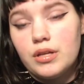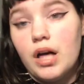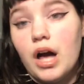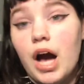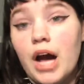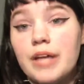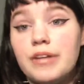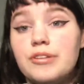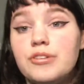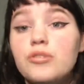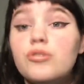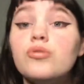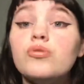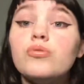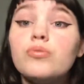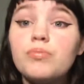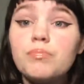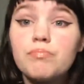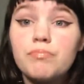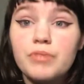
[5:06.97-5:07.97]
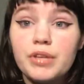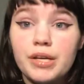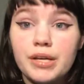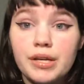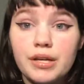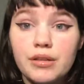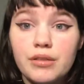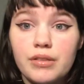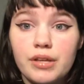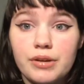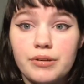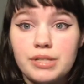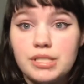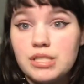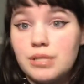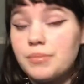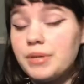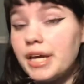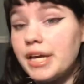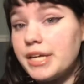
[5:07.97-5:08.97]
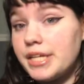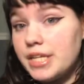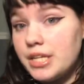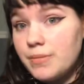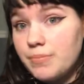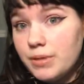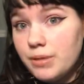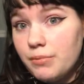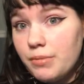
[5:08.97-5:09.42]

I do think there is some gatekeeping